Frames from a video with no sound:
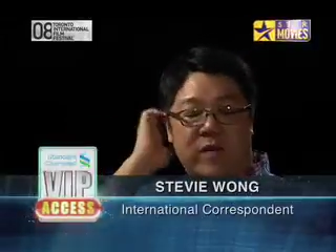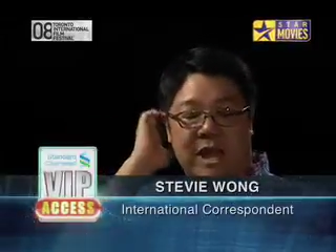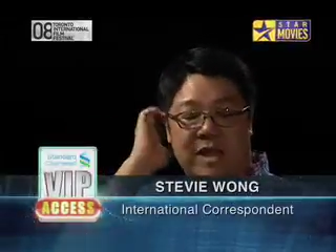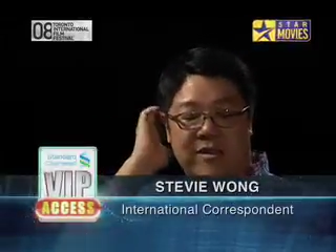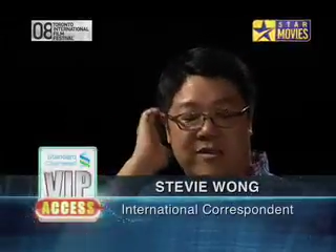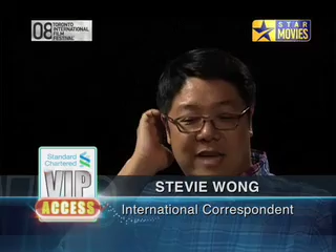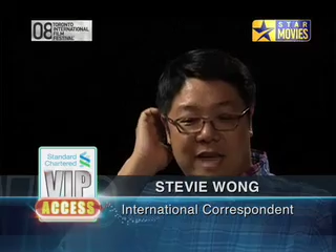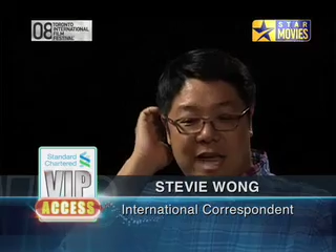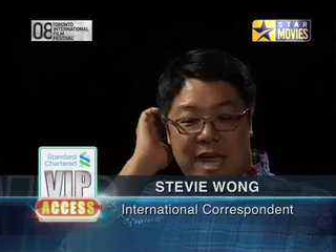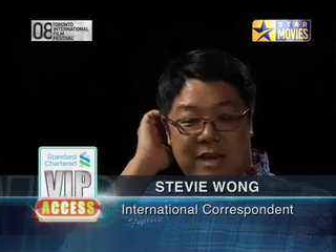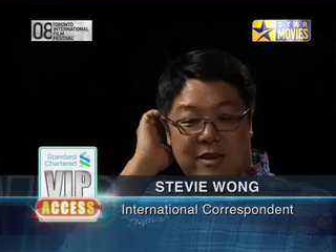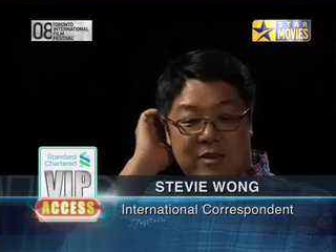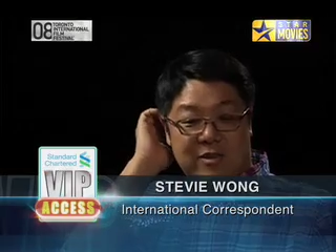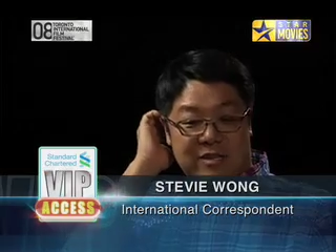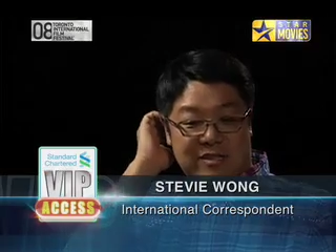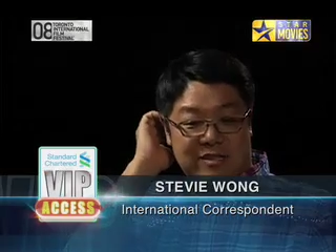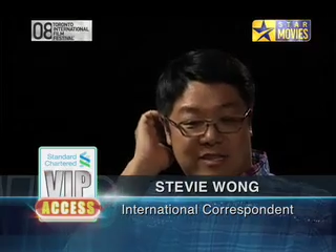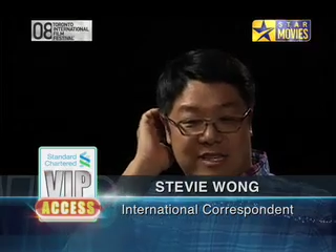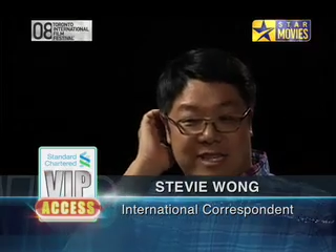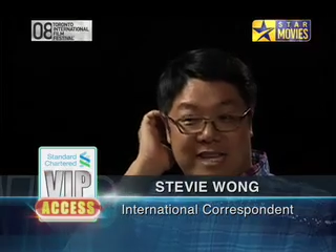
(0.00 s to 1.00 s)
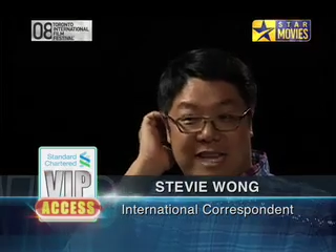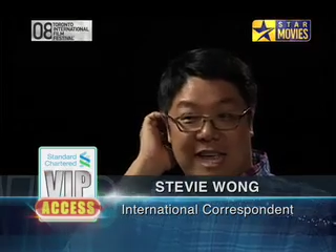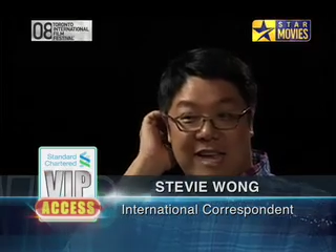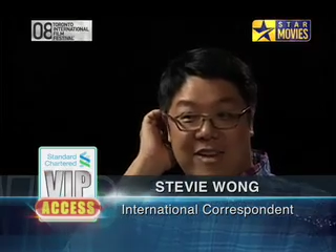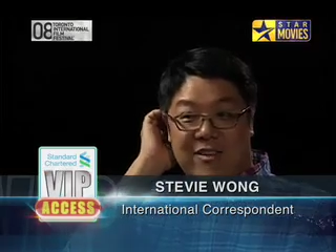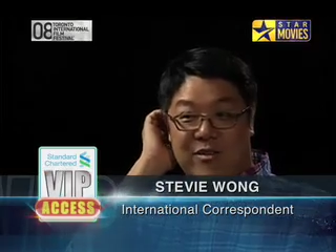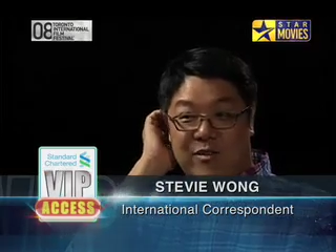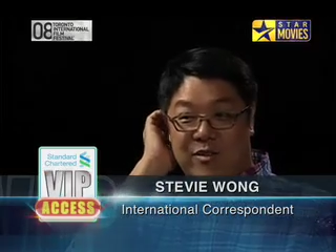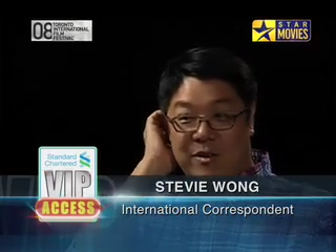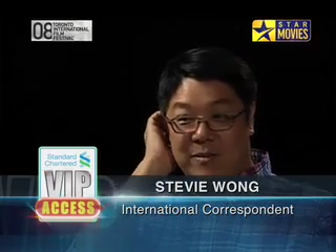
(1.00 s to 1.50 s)
As an actress, to get
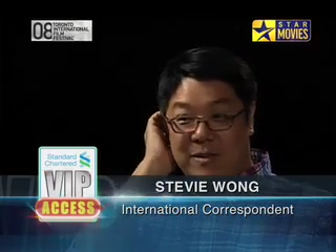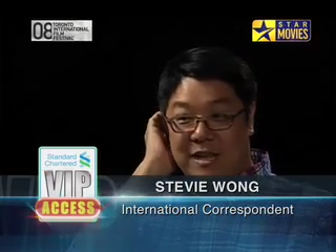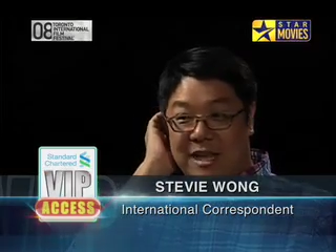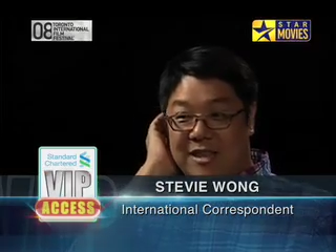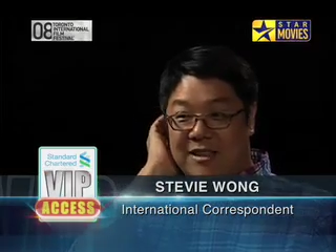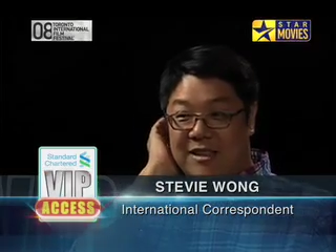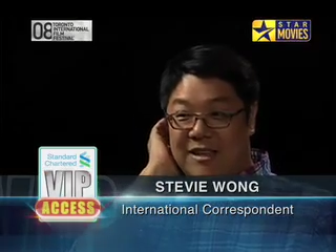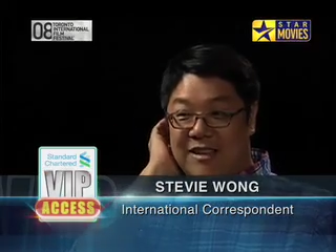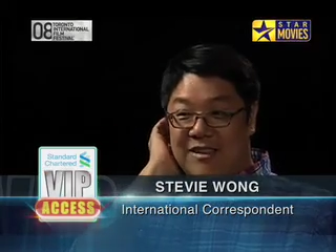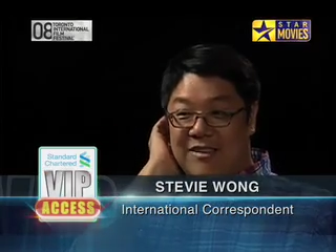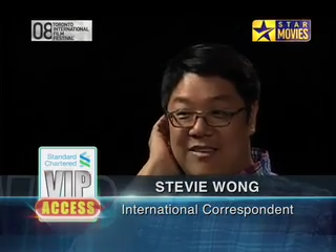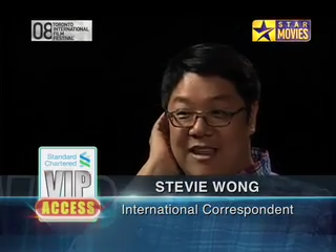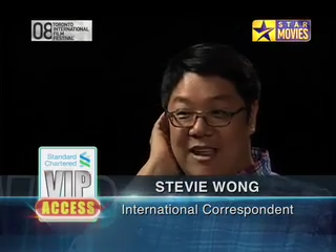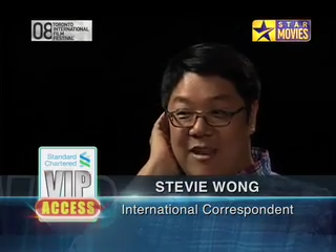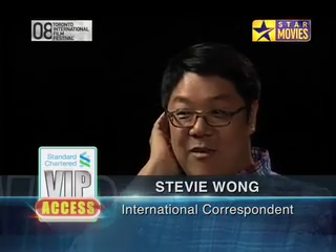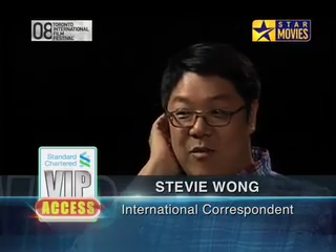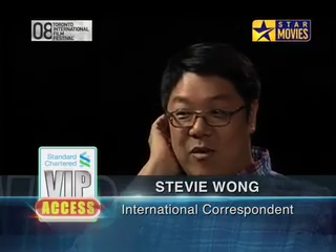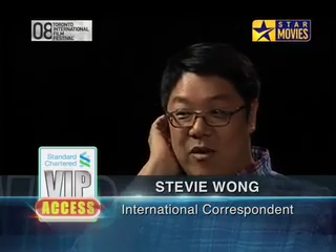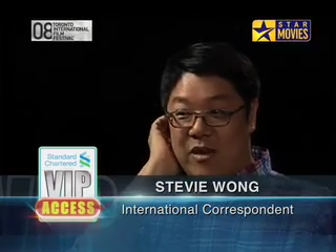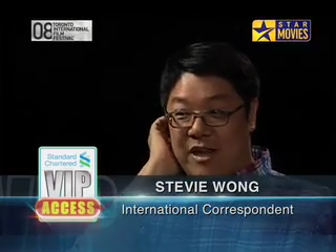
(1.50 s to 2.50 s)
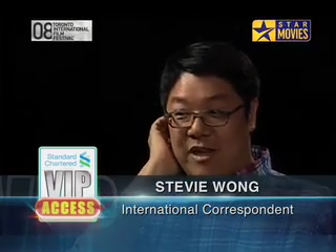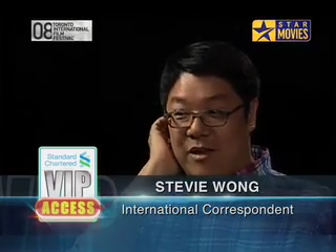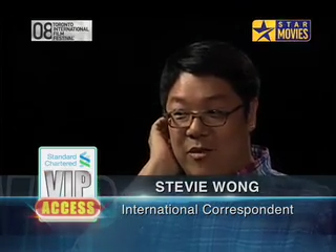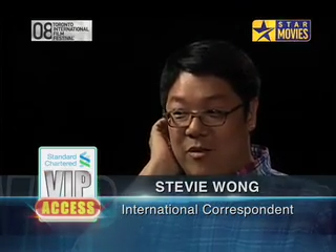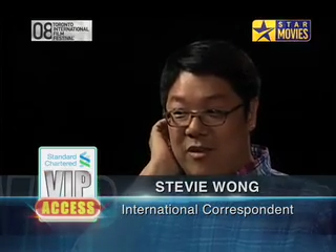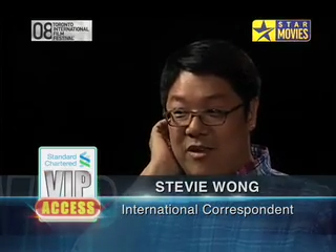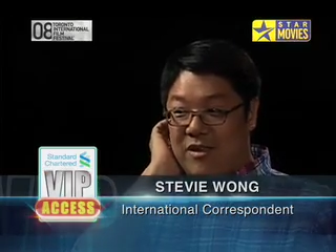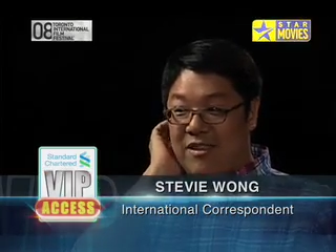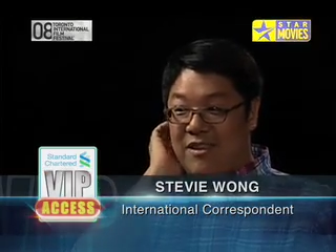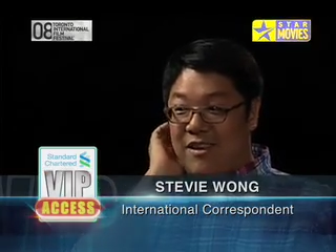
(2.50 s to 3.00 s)
a script like this and working
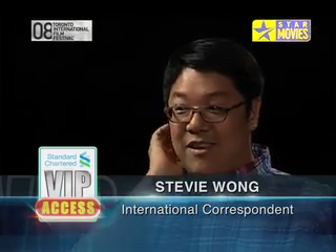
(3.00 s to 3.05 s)
with